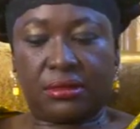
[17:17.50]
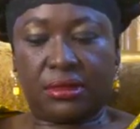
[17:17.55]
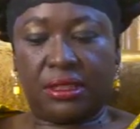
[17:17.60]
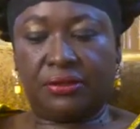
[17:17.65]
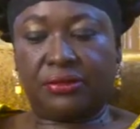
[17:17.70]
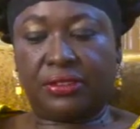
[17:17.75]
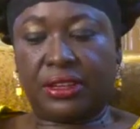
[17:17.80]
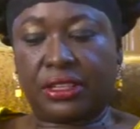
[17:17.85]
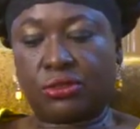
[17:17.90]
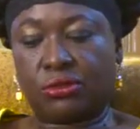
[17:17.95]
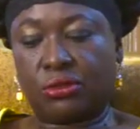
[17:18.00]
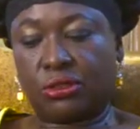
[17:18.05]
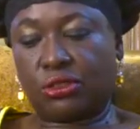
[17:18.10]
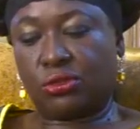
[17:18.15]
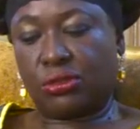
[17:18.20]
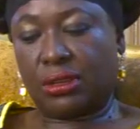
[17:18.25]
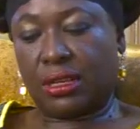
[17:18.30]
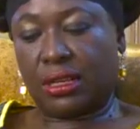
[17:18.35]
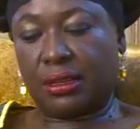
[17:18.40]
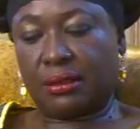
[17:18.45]

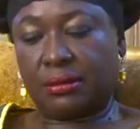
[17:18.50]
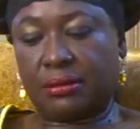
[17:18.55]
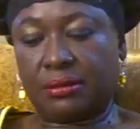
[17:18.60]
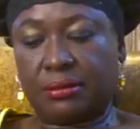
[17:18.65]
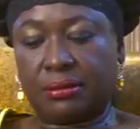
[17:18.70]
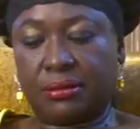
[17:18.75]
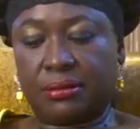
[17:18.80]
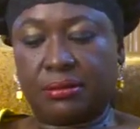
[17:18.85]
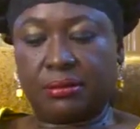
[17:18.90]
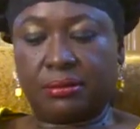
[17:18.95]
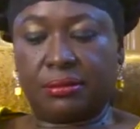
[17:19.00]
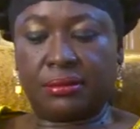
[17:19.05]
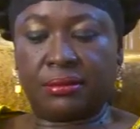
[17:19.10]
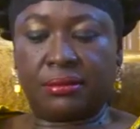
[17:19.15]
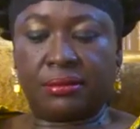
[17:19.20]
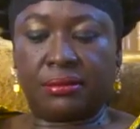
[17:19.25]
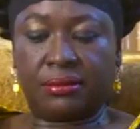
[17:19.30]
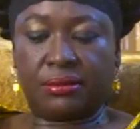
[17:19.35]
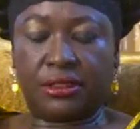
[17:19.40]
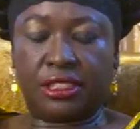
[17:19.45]
infrastructural
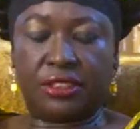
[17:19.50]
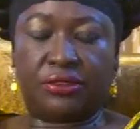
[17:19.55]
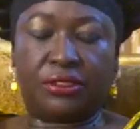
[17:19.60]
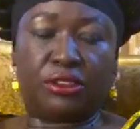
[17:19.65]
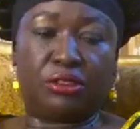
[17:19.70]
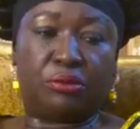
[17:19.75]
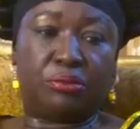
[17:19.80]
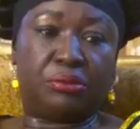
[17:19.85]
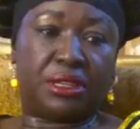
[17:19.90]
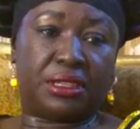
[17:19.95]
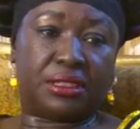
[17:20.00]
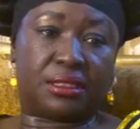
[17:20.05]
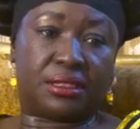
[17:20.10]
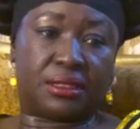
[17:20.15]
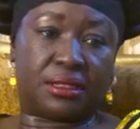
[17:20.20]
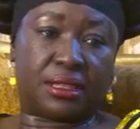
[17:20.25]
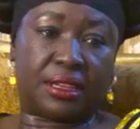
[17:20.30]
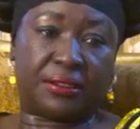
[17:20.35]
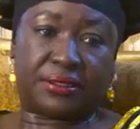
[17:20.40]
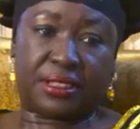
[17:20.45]

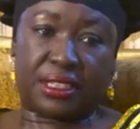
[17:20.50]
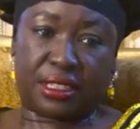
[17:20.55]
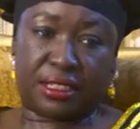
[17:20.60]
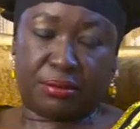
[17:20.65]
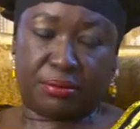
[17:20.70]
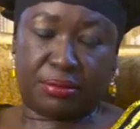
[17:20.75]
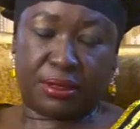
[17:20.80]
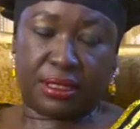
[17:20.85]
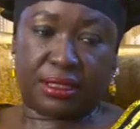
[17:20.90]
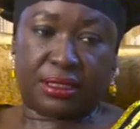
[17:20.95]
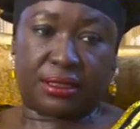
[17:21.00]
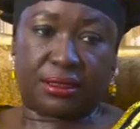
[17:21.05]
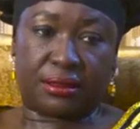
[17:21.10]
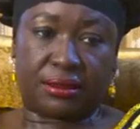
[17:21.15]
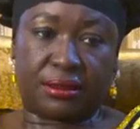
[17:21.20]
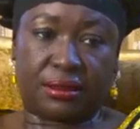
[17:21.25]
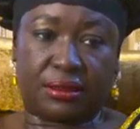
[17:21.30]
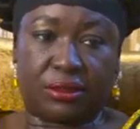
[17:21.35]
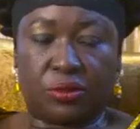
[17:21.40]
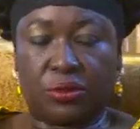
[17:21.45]
developments have taken place
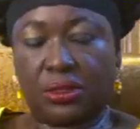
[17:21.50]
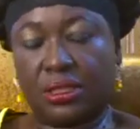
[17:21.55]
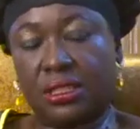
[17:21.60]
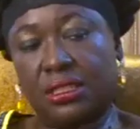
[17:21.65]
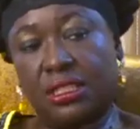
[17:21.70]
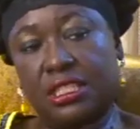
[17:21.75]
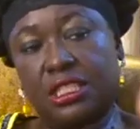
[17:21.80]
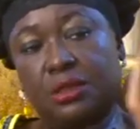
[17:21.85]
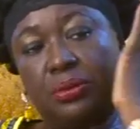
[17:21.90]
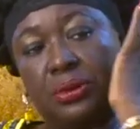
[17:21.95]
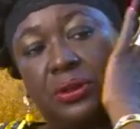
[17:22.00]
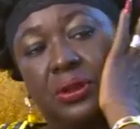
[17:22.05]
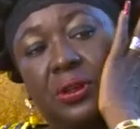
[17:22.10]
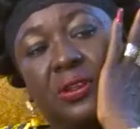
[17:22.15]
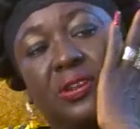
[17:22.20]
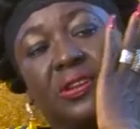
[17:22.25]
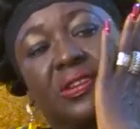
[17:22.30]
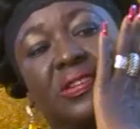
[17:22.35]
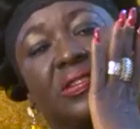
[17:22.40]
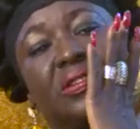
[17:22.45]
within this
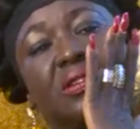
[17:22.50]
period.